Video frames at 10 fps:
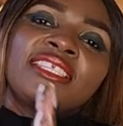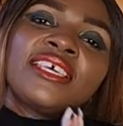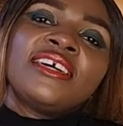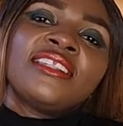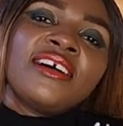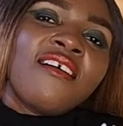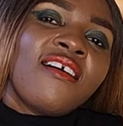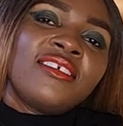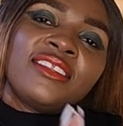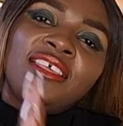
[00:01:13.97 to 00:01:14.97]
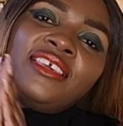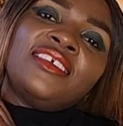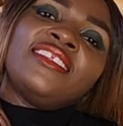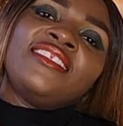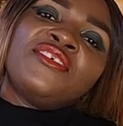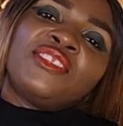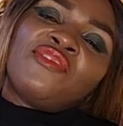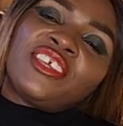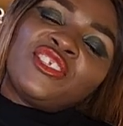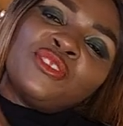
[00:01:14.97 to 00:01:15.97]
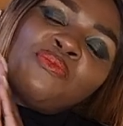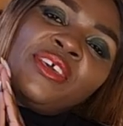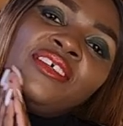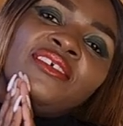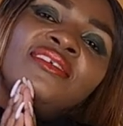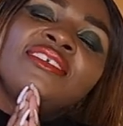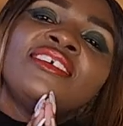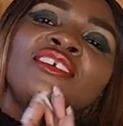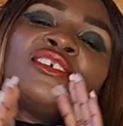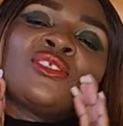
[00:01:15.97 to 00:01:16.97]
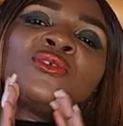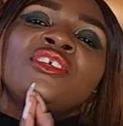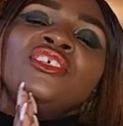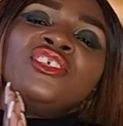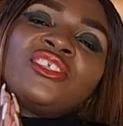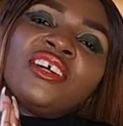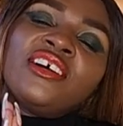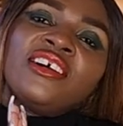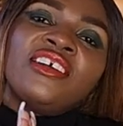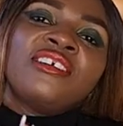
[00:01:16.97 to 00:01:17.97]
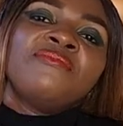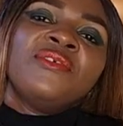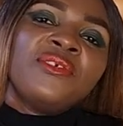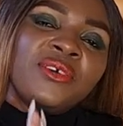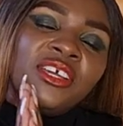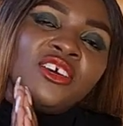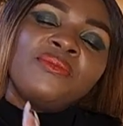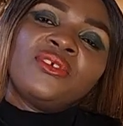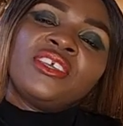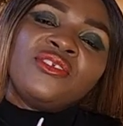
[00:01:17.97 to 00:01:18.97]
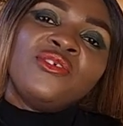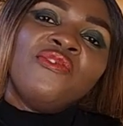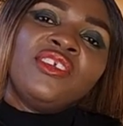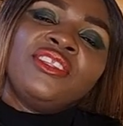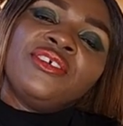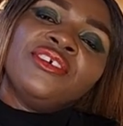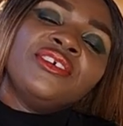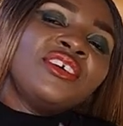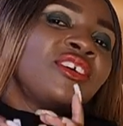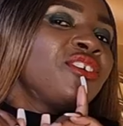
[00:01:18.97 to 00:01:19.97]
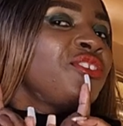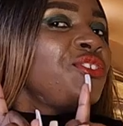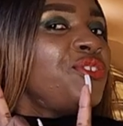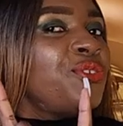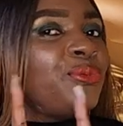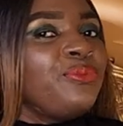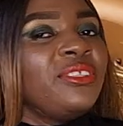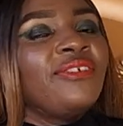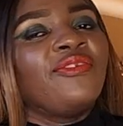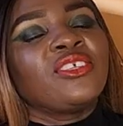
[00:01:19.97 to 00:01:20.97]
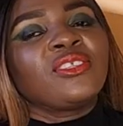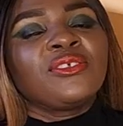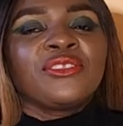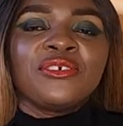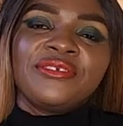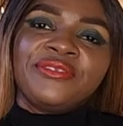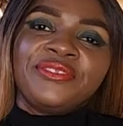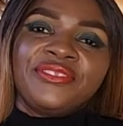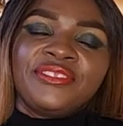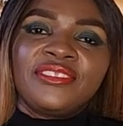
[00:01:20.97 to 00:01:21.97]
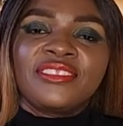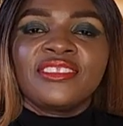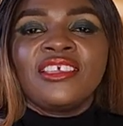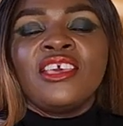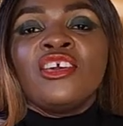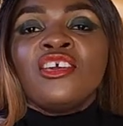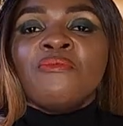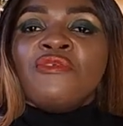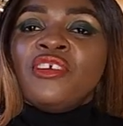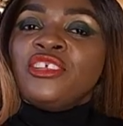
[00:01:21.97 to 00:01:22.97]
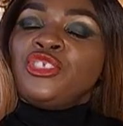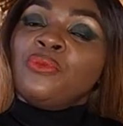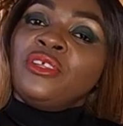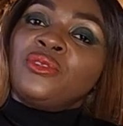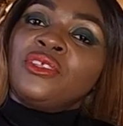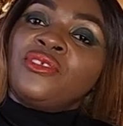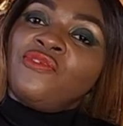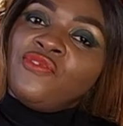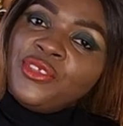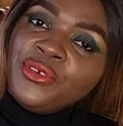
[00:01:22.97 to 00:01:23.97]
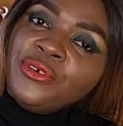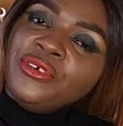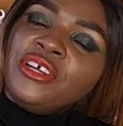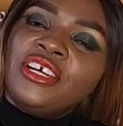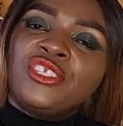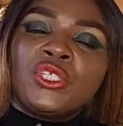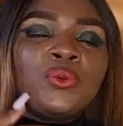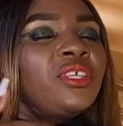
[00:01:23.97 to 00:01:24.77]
turn on the notification bell so each time when I upload a new video you would be the first to know. Before I jump into the review I just